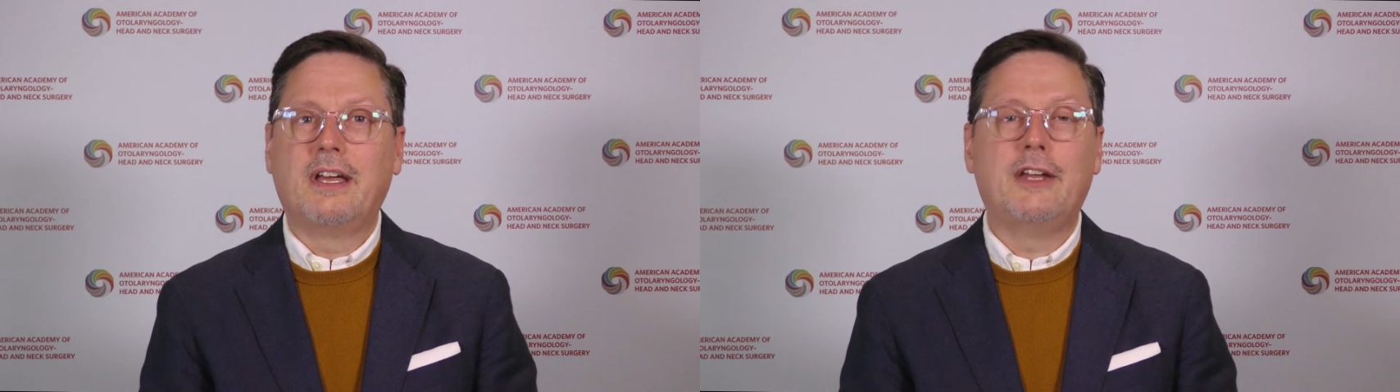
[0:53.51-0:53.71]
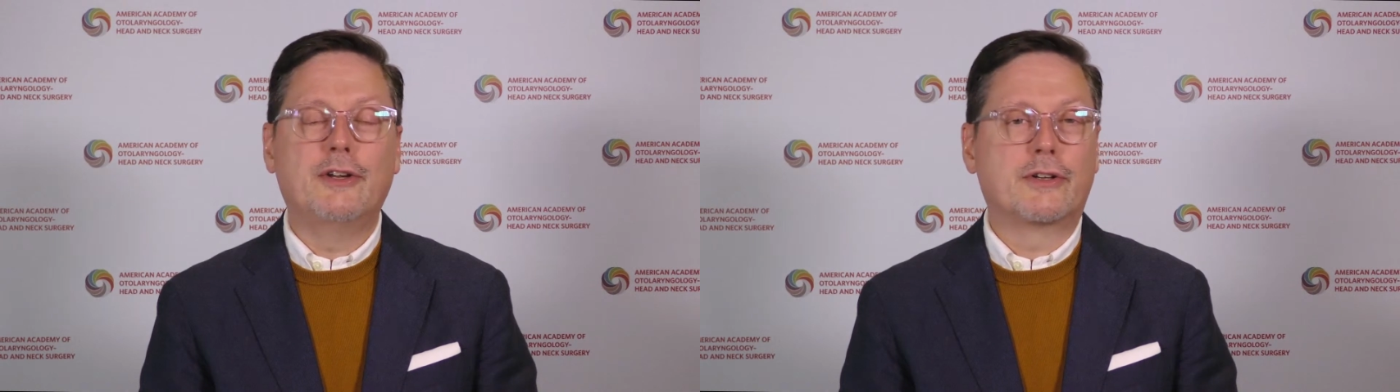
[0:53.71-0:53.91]

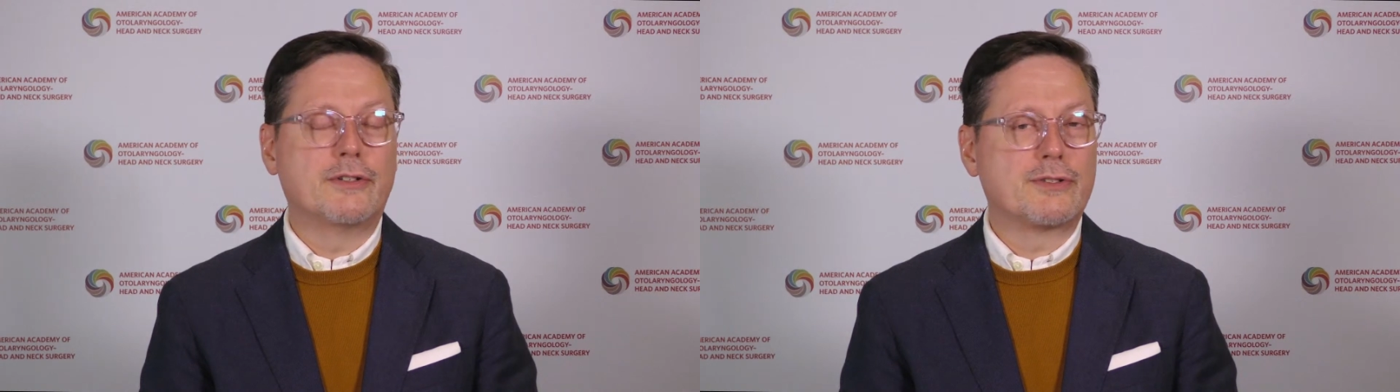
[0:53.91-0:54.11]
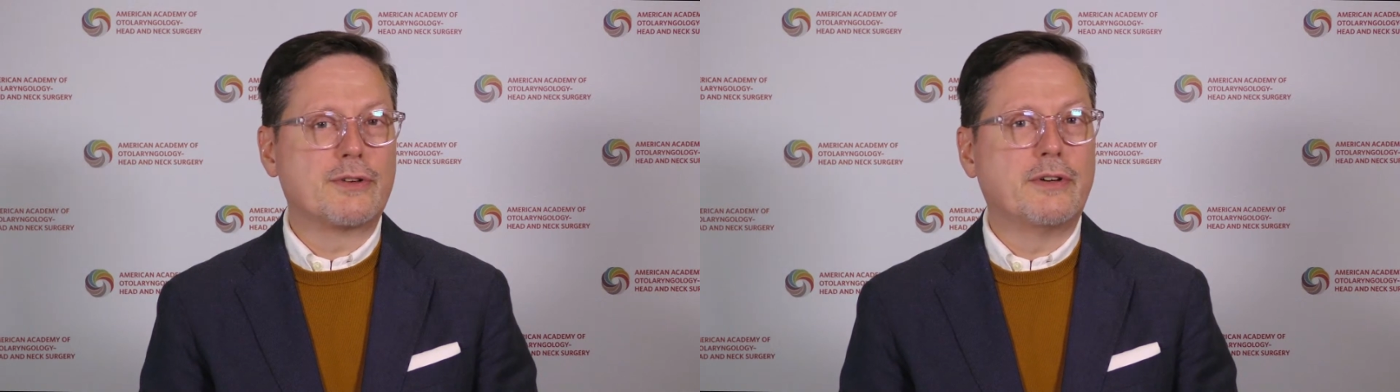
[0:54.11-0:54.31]
and you're
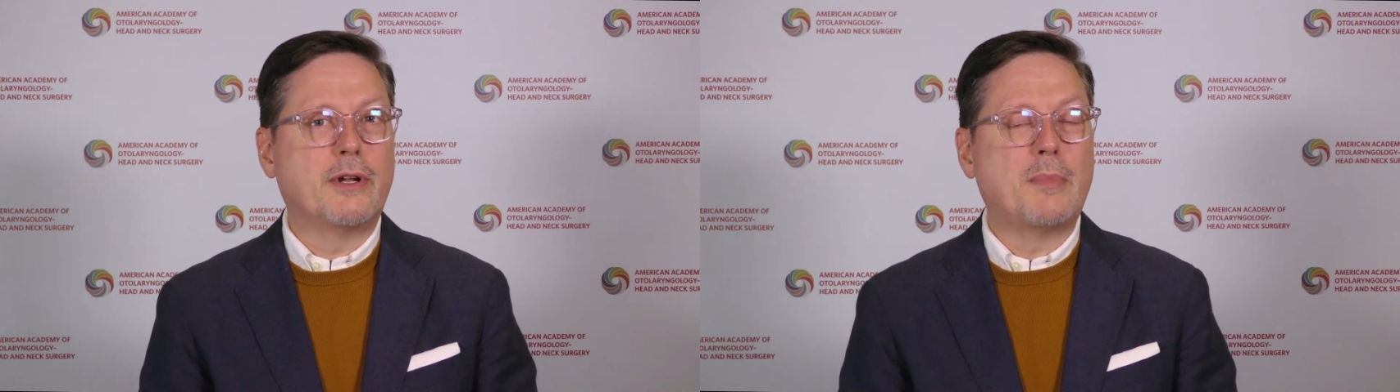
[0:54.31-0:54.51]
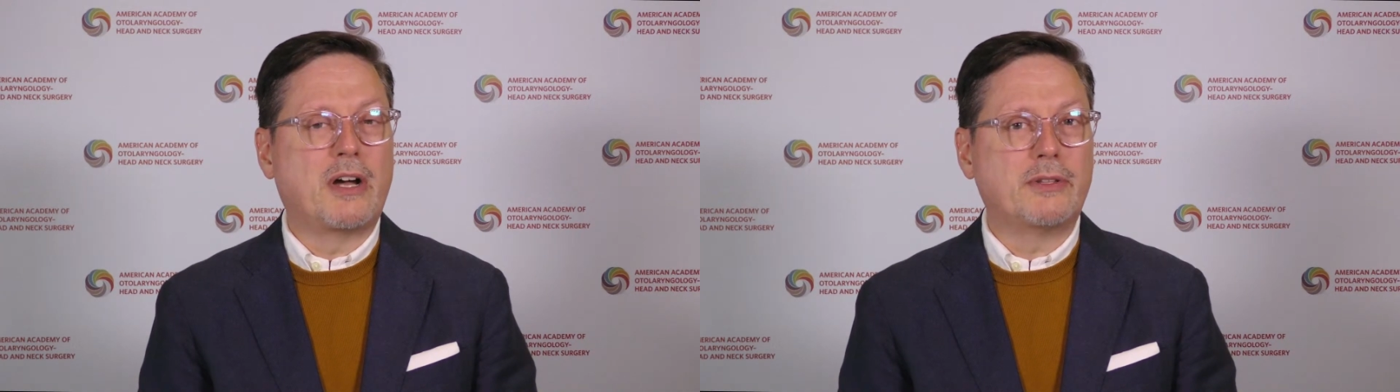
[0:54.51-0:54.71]
concerned
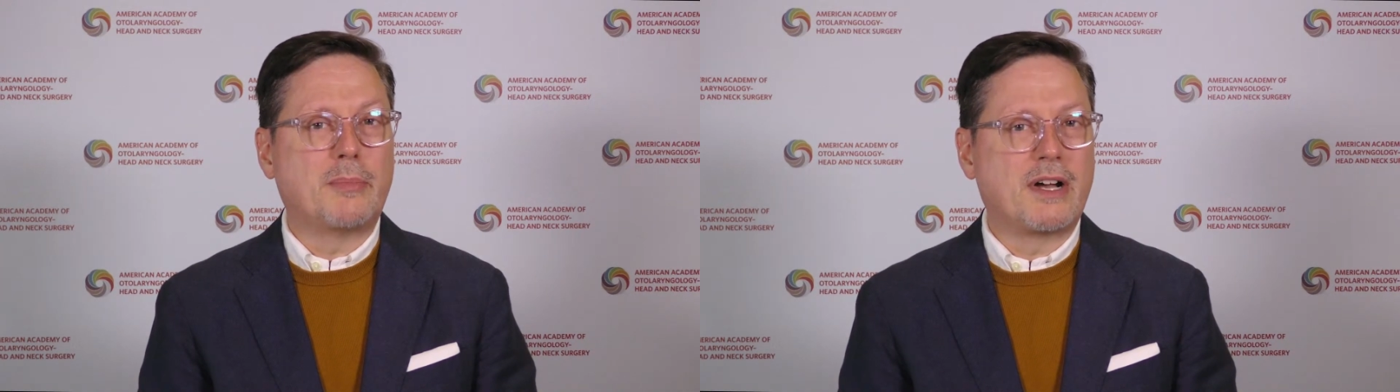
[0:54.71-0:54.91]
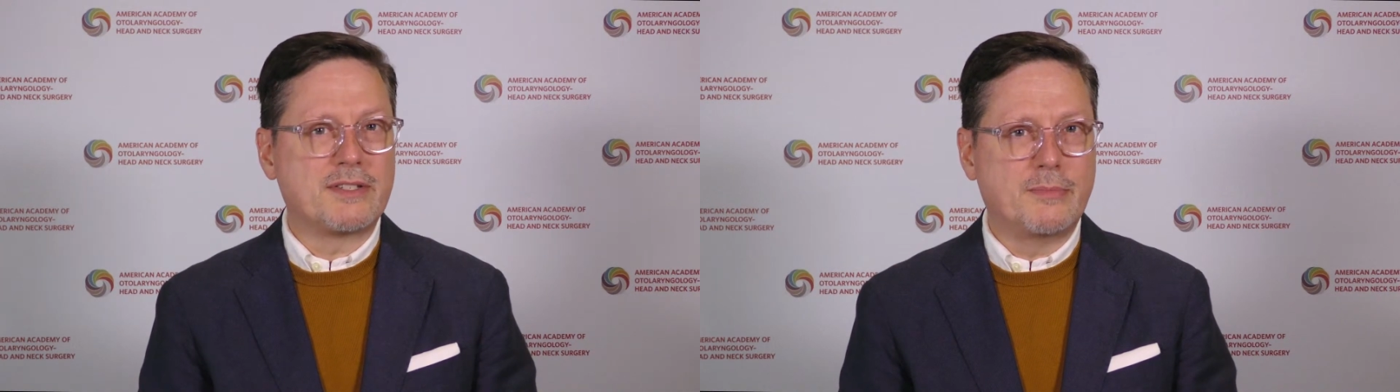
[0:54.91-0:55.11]
about the
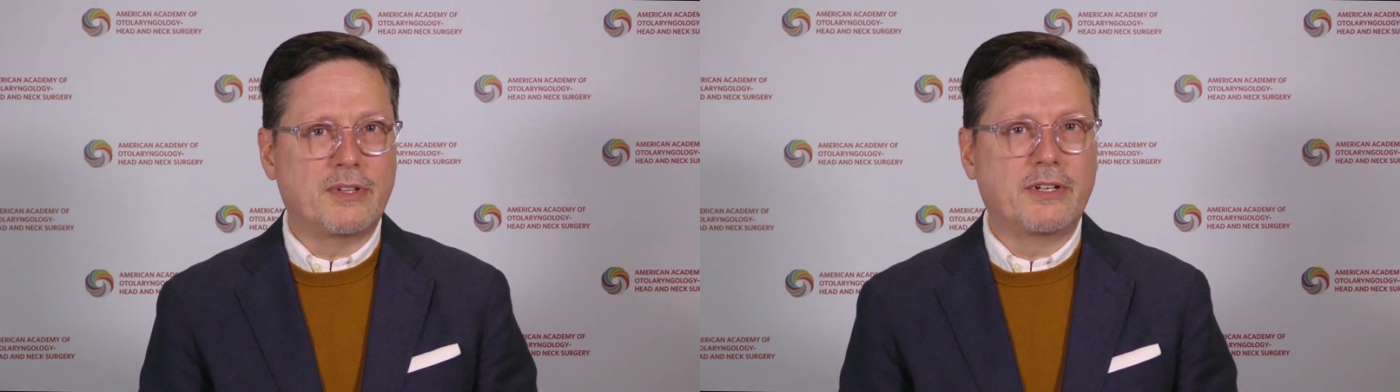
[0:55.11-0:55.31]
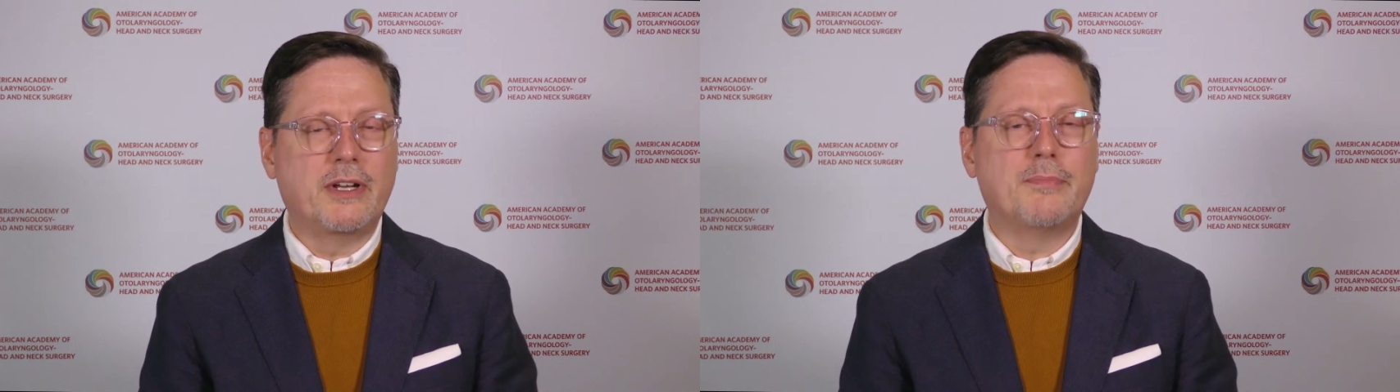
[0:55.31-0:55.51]

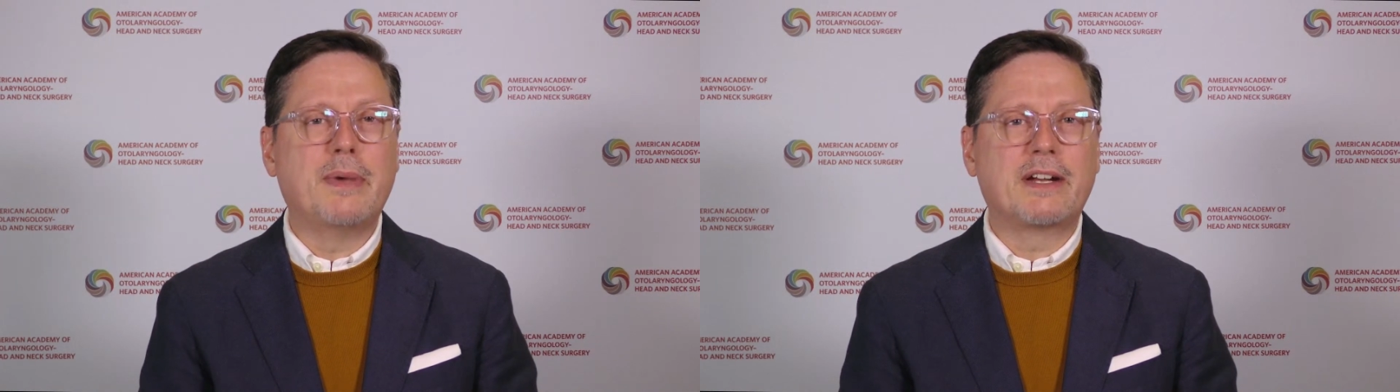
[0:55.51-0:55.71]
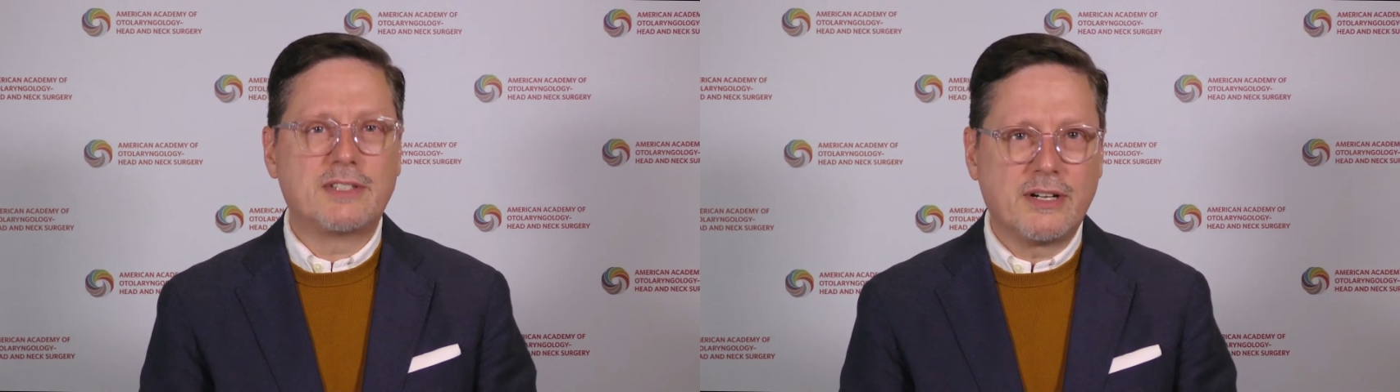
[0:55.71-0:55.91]
possibility of
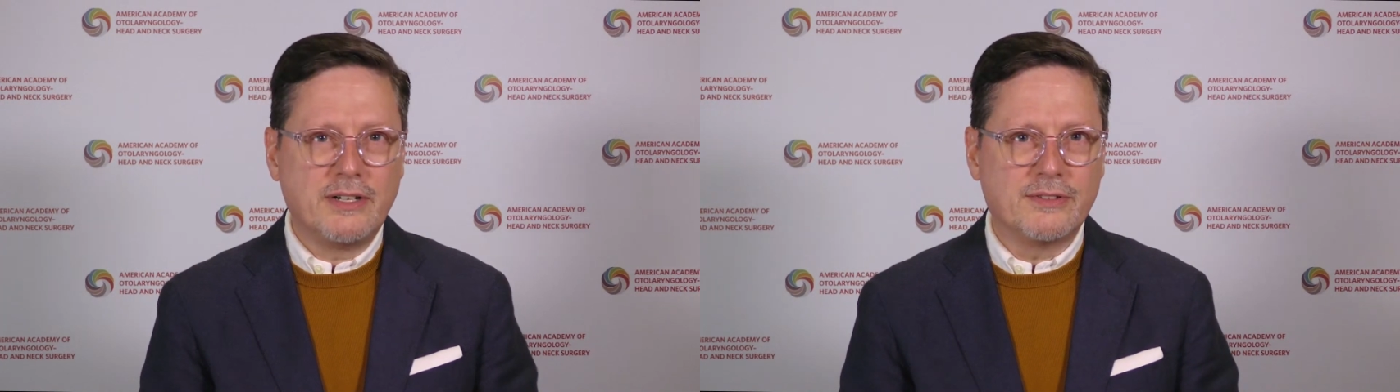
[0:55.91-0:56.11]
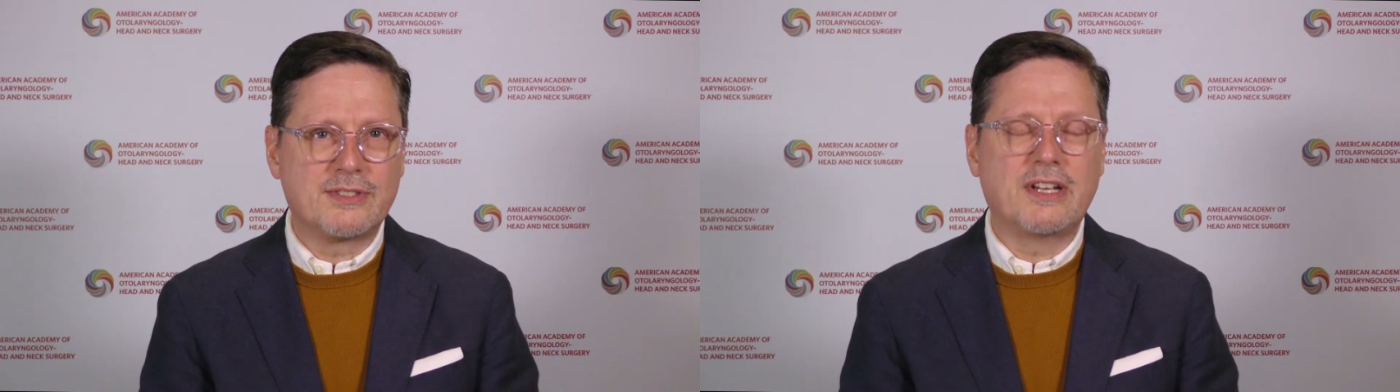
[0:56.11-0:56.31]

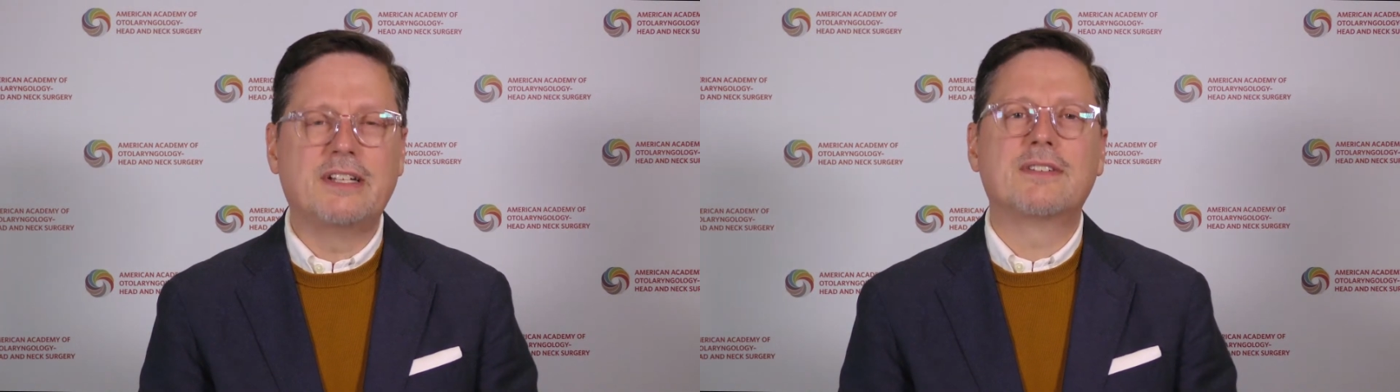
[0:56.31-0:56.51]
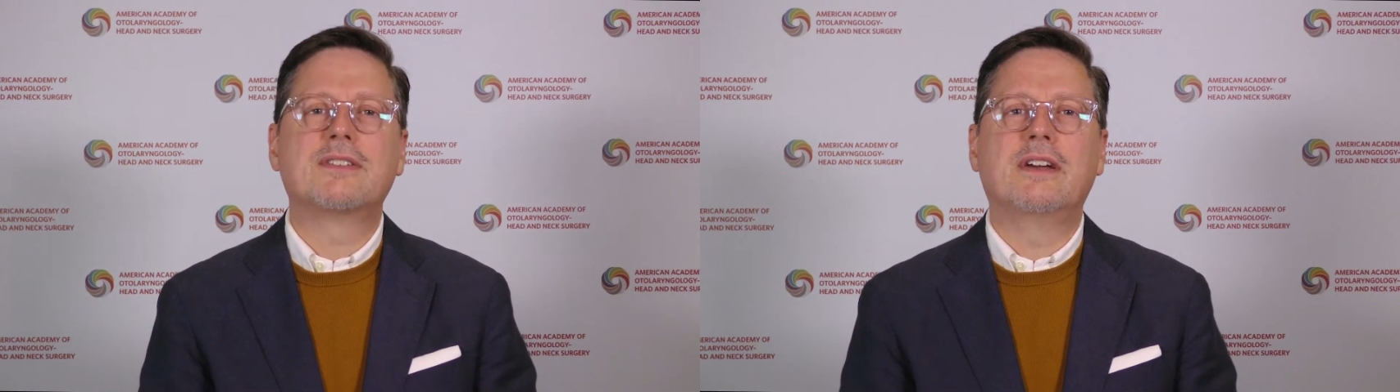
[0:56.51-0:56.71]
bacterial
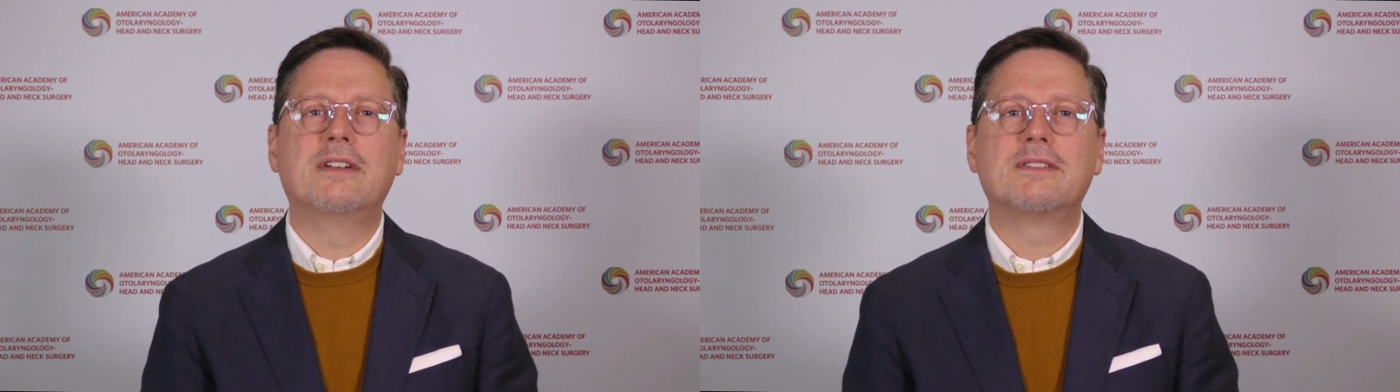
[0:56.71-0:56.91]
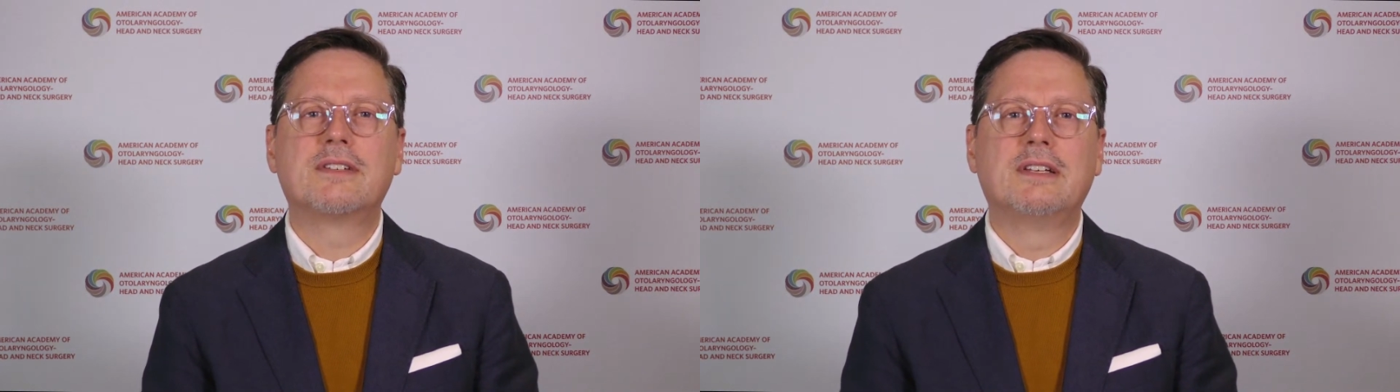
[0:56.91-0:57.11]

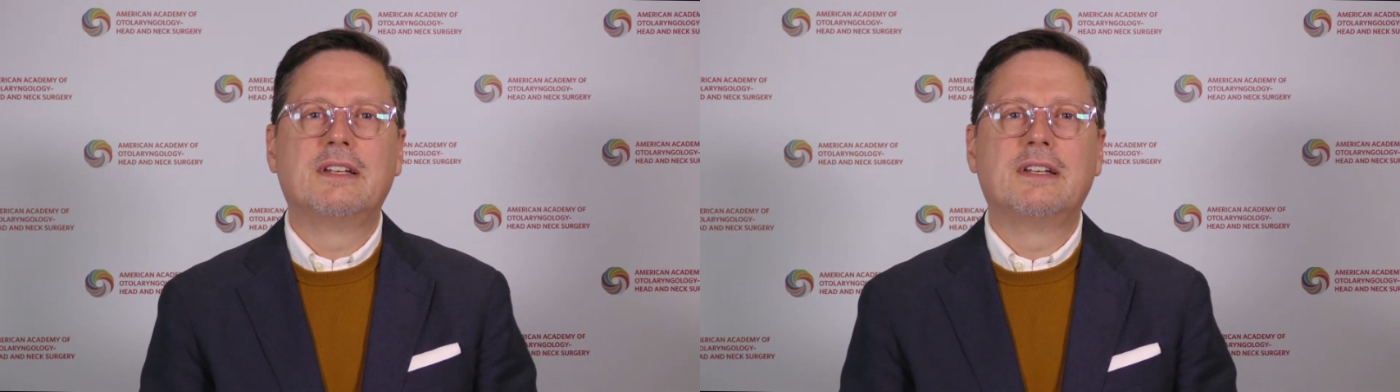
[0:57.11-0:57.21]
sinusitis,